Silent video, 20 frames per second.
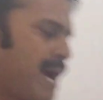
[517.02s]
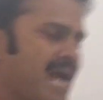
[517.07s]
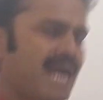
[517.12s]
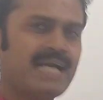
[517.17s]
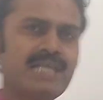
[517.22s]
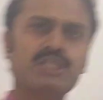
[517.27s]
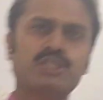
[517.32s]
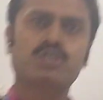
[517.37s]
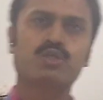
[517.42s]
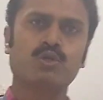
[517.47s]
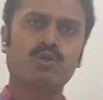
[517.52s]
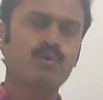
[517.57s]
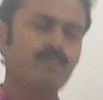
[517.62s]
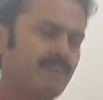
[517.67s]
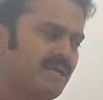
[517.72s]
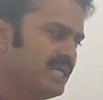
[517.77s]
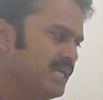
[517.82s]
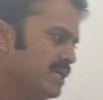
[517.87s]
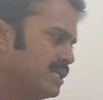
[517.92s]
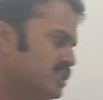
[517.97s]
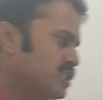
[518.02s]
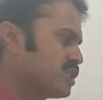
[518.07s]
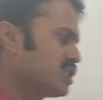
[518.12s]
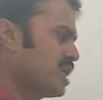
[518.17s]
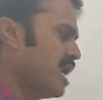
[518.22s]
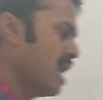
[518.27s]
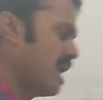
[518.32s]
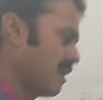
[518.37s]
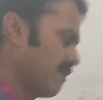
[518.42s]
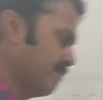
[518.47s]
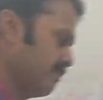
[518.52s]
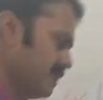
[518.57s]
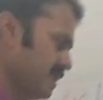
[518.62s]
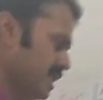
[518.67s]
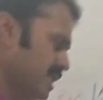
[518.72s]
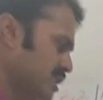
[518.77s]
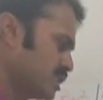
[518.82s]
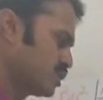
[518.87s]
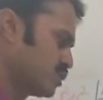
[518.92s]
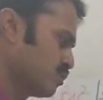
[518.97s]
band should be sharp.
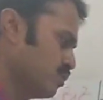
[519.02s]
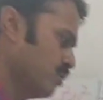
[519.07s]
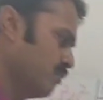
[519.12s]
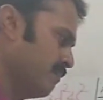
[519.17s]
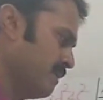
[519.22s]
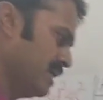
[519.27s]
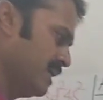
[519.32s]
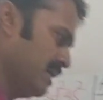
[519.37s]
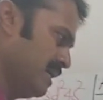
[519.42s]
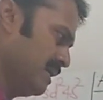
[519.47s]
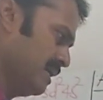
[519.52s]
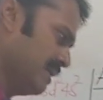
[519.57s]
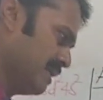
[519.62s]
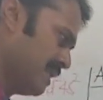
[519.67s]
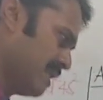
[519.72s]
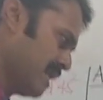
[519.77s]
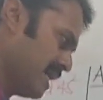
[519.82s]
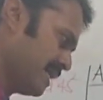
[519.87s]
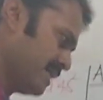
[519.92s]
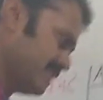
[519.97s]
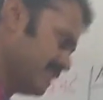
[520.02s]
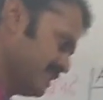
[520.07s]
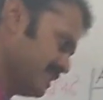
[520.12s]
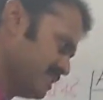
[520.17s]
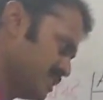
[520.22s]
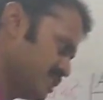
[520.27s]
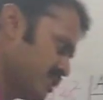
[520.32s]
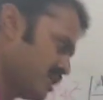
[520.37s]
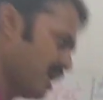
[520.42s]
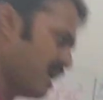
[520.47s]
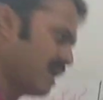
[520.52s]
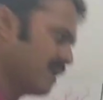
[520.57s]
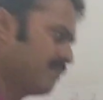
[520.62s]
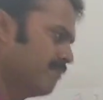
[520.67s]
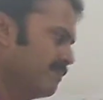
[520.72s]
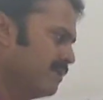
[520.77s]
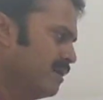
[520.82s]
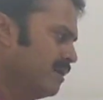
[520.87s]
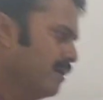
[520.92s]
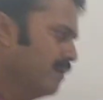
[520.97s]
It should be like this,
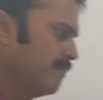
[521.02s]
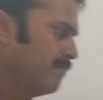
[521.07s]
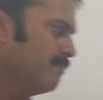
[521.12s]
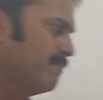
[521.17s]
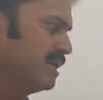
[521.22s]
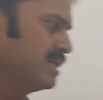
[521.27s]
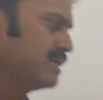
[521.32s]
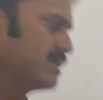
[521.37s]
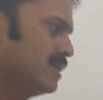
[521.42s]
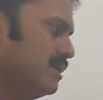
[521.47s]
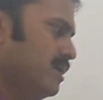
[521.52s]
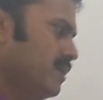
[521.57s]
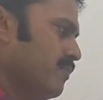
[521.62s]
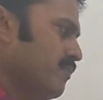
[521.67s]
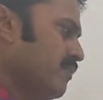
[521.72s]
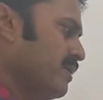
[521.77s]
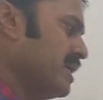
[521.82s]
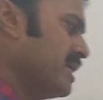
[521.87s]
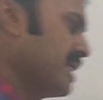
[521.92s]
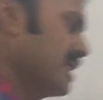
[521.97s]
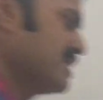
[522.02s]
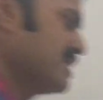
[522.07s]
sharp. But we